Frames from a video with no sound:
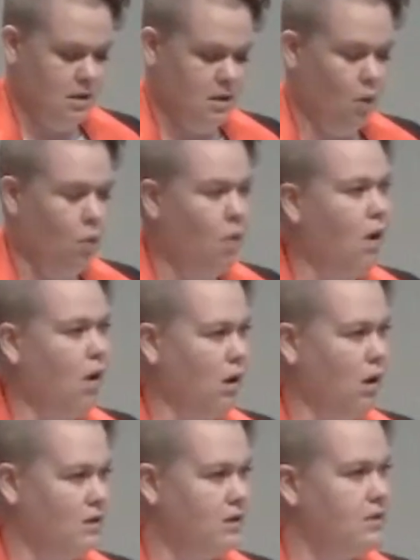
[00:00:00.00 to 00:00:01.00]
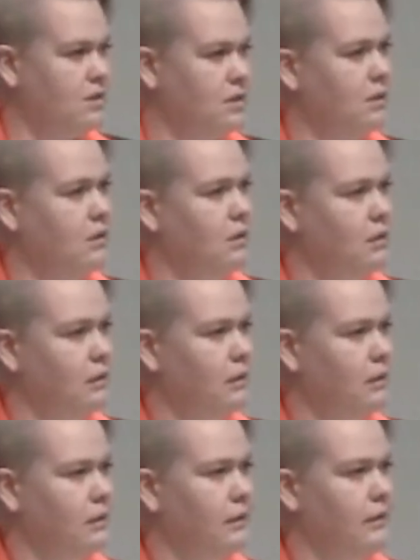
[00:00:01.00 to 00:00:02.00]
The walls
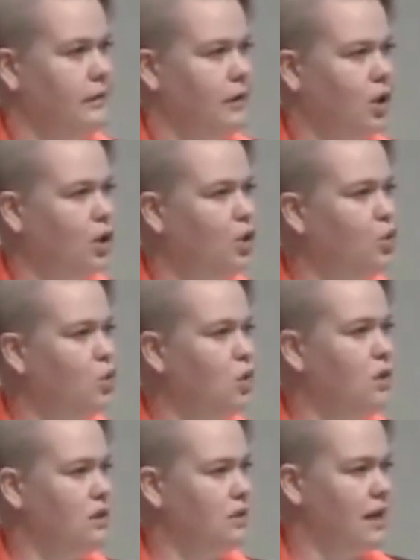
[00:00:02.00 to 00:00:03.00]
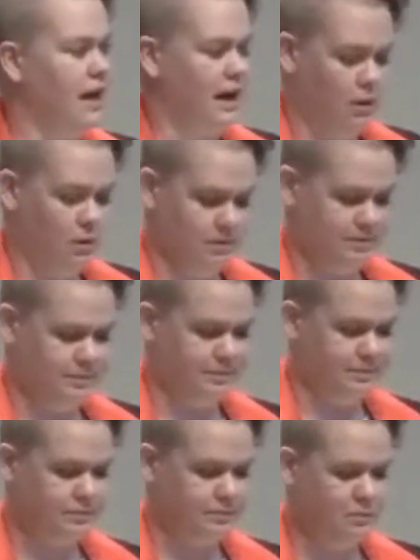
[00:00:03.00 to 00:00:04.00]
are cool now.
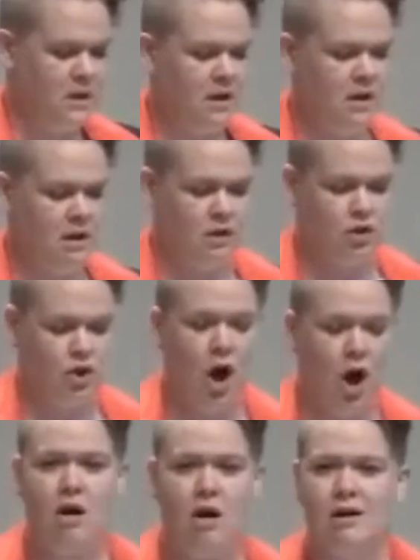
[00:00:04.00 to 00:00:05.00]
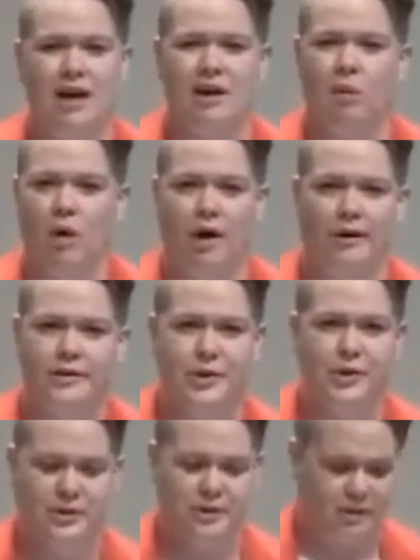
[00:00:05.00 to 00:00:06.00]
The charred and
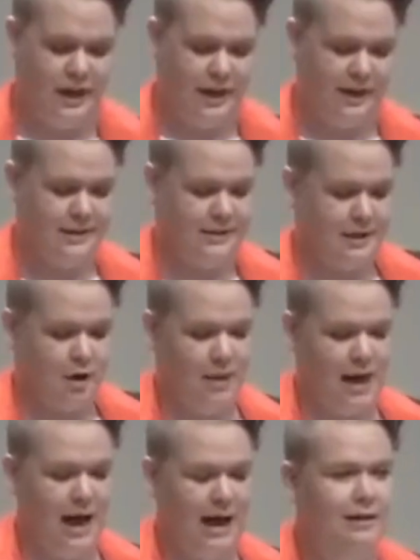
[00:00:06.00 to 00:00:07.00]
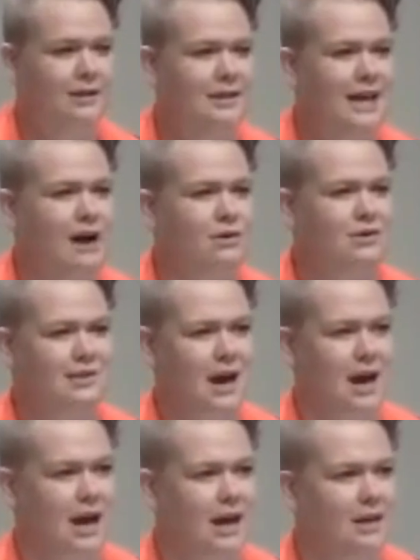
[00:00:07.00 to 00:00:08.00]
water-soaked things are piled
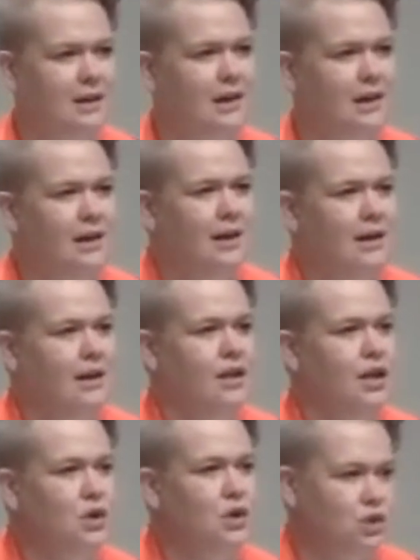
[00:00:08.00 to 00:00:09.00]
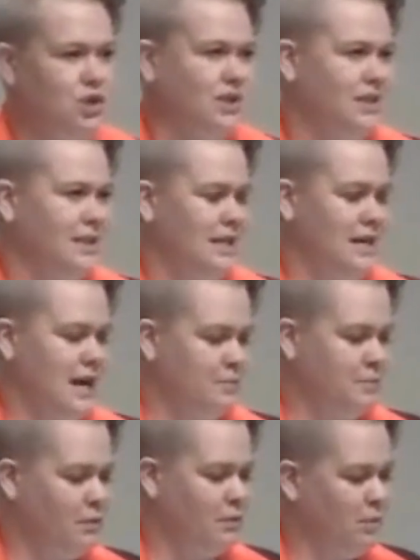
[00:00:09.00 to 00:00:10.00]
outside. The urgency has
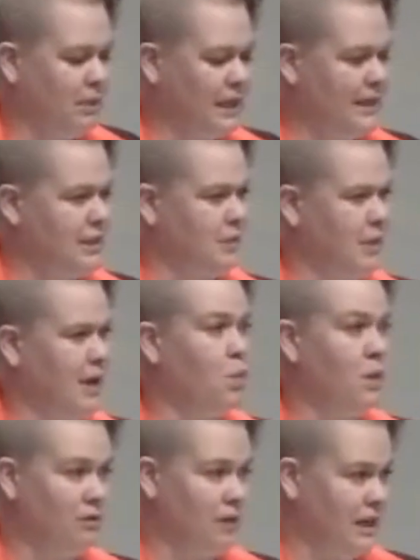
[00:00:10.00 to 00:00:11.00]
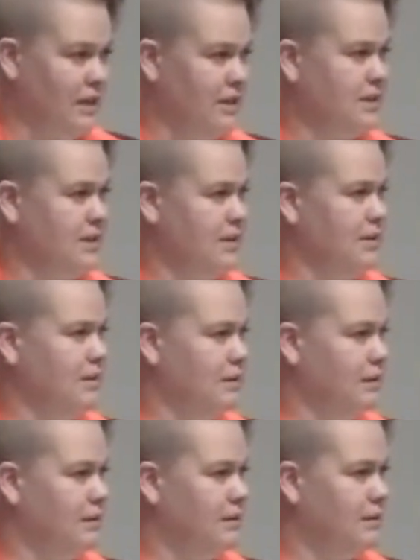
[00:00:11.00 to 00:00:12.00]
been replaced by weariness
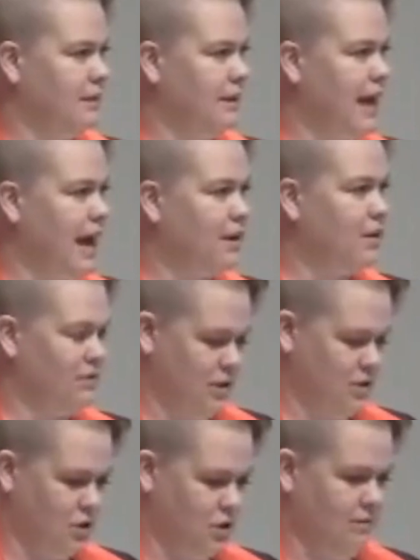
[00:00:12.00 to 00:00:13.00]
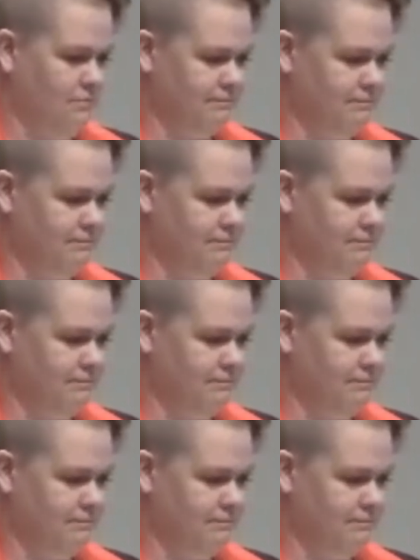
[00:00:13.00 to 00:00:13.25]
and aggravation.